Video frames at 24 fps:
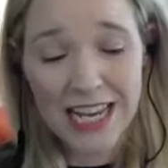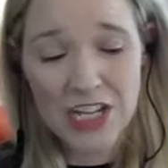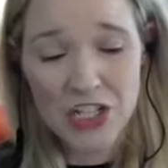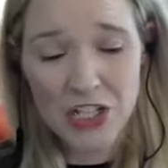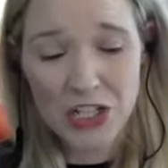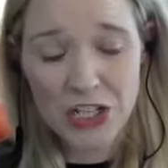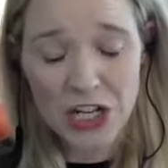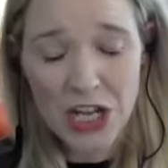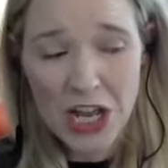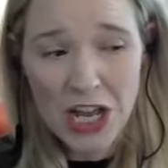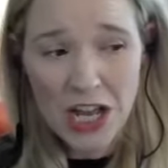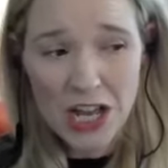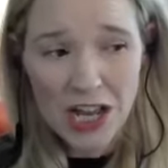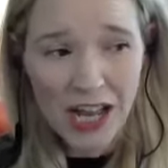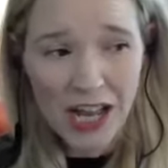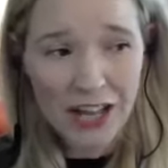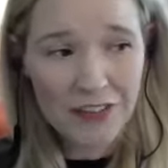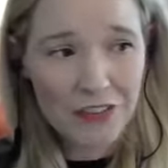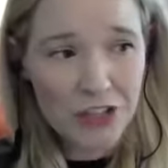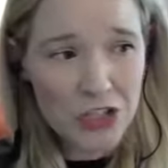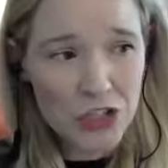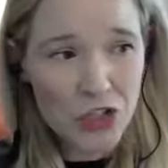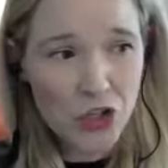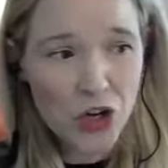And
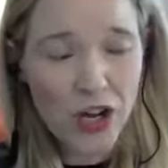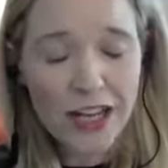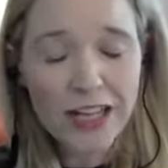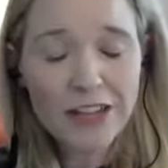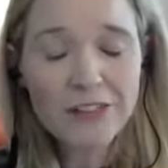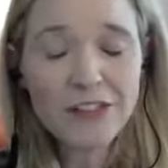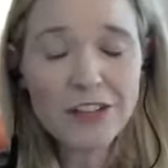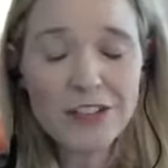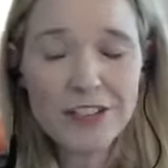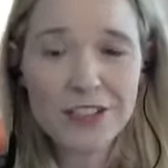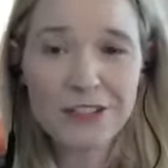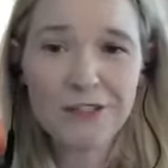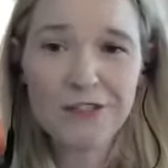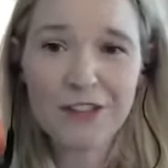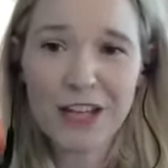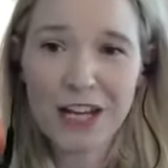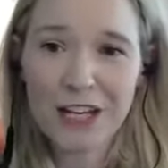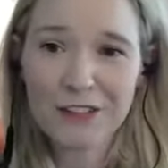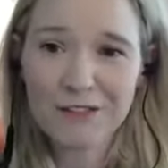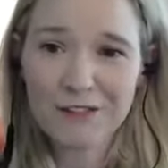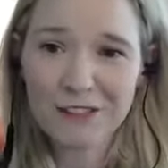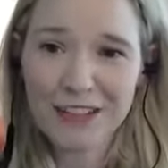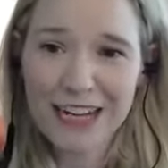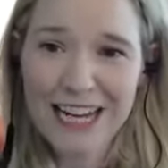the drivers of that
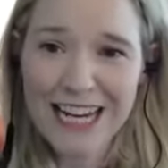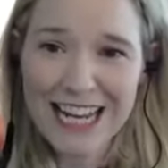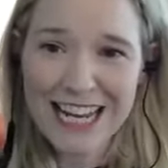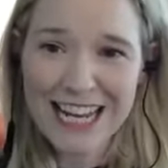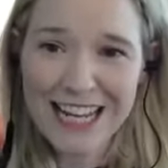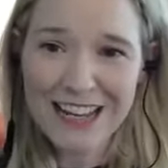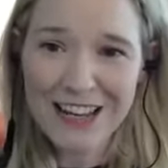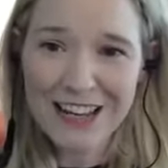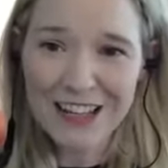really,